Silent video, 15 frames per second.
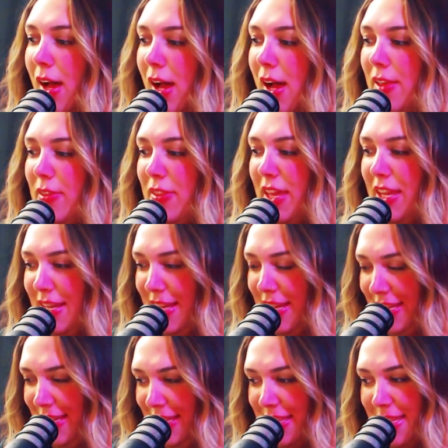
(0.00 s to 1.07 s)
And then in
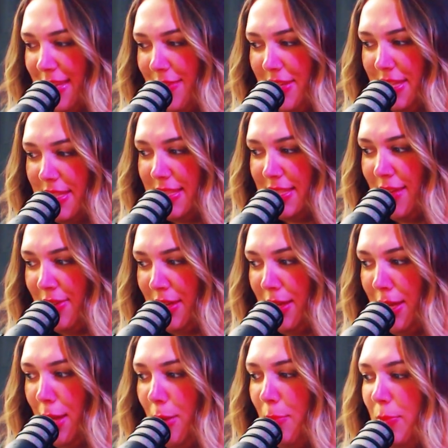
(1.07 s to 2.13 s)
nineteen
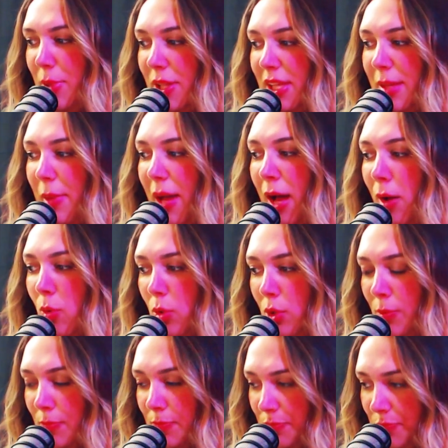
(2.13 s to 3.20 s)
seventy-seven, Billy
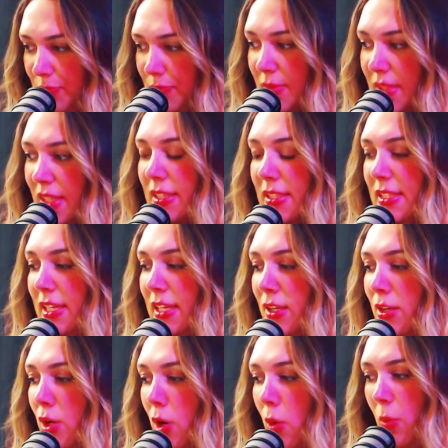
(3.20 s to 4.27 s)
Powell,
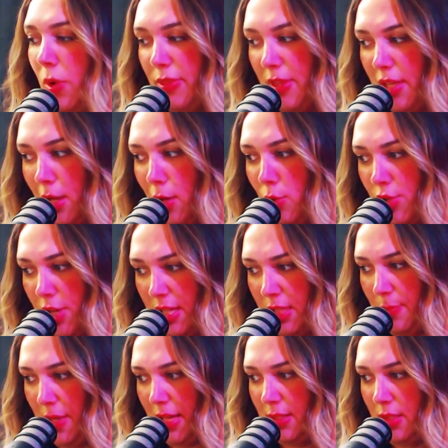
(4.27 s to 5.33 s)
singer with the O Js,
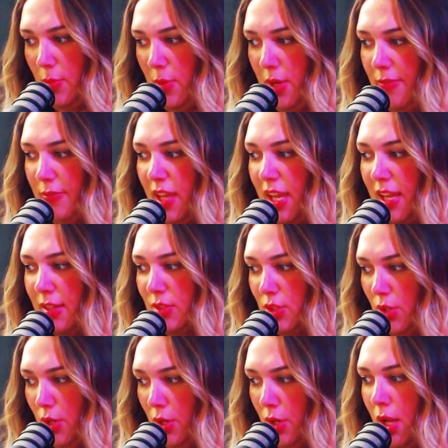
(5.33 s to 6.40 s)
passed away of
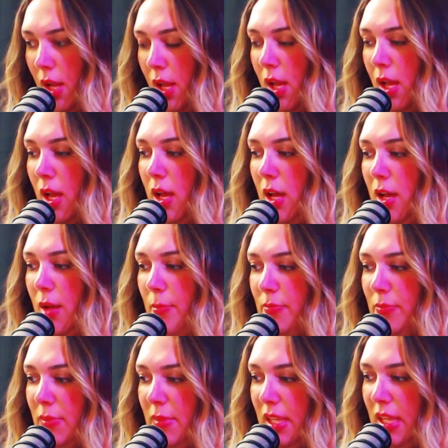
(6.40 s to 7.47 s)
cancer. Um,
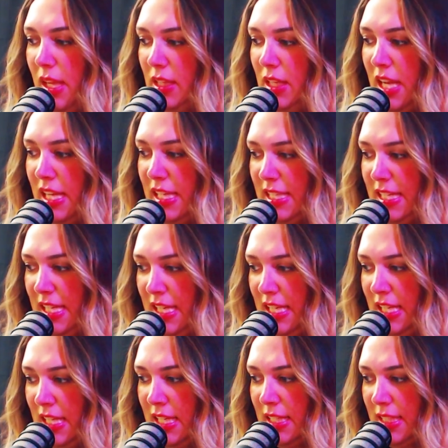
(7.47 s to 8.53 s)
he had the
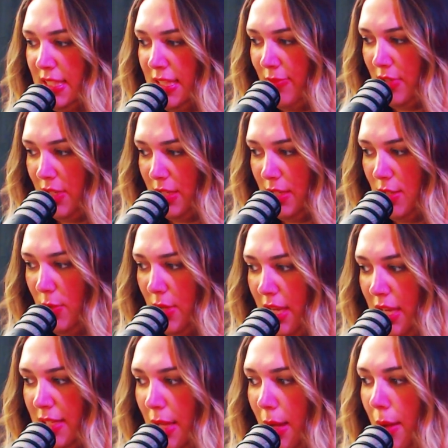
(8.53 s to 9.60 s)
nineteen seventy-two
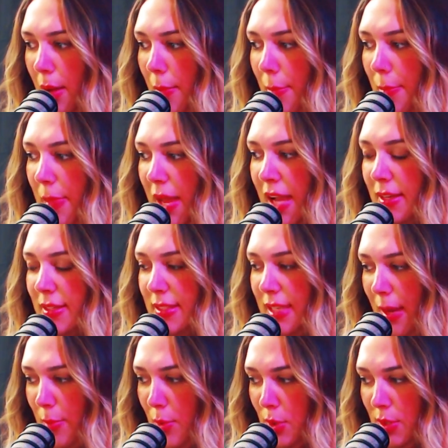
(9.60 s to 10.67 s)
hit
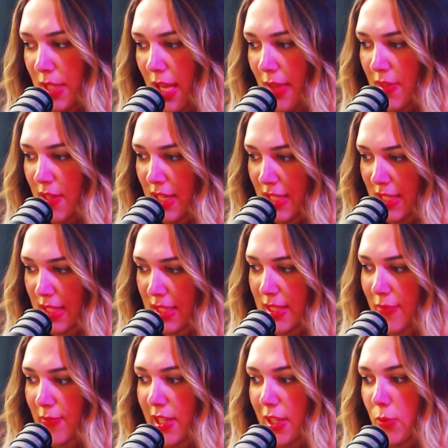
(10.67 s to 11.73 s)
Backstabbers and the nineteen
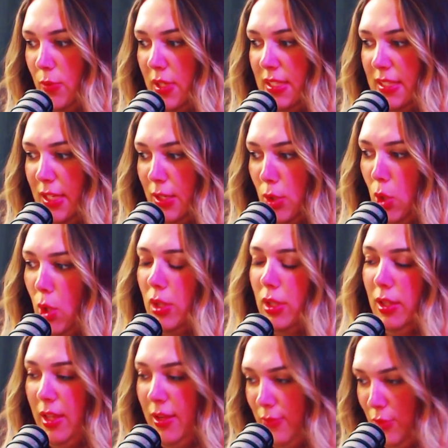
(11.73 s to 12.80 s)
seventy-three single
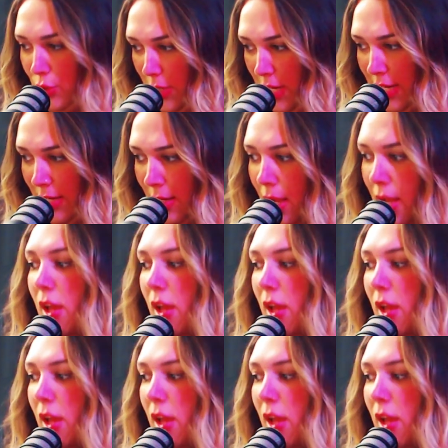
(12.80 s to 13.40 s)
Love Train,